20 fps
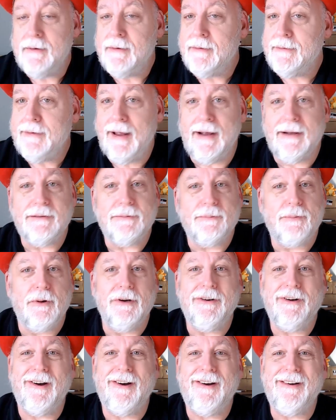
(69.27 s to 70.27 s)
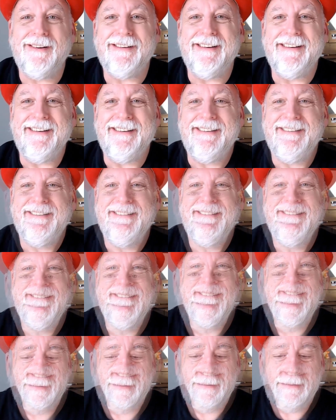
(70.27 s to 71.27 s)
That's pretty darn good.
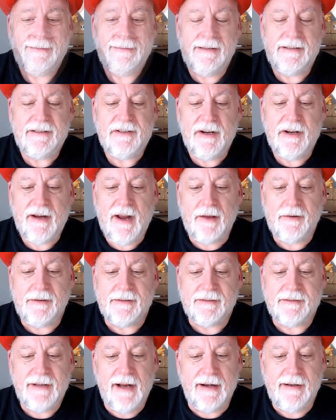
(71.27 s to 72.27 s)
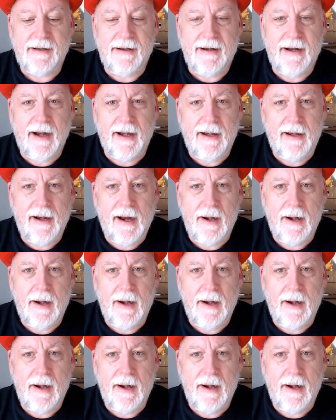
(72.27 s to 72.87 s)
Let's check out this 1999